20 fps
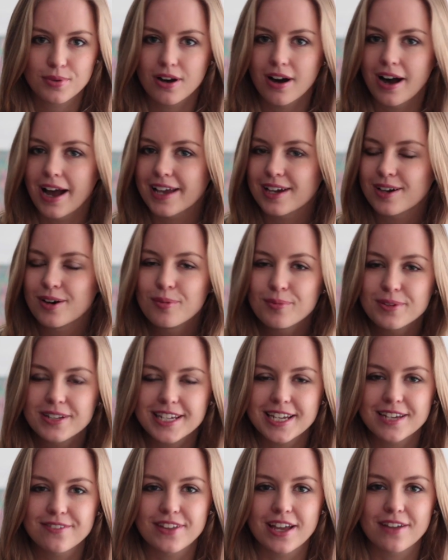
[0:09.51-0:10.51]
but I can't
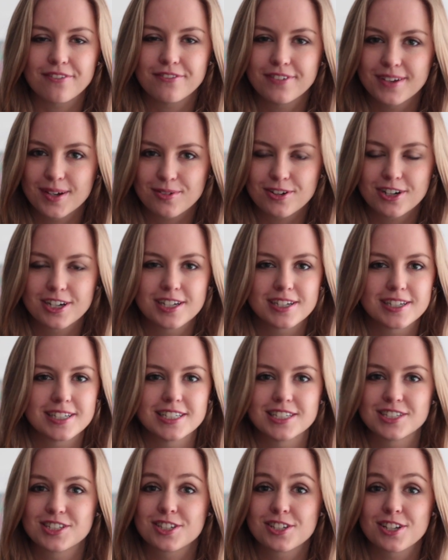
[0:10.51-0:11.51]
believe that
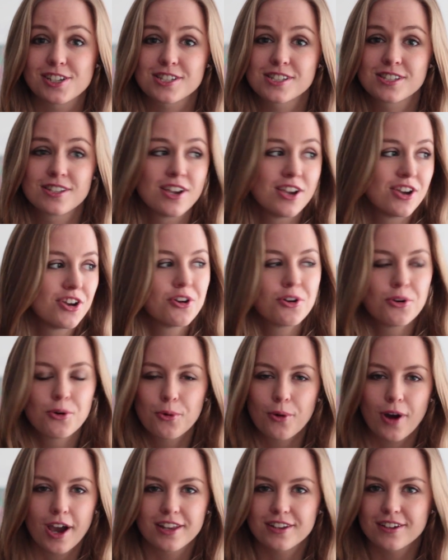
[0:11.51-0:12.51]
February is just
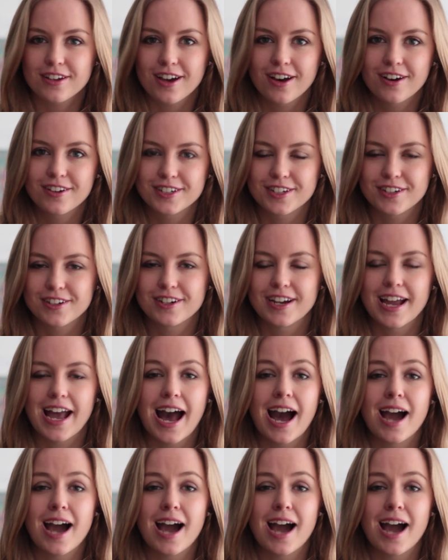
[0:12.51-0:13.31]
right the corner.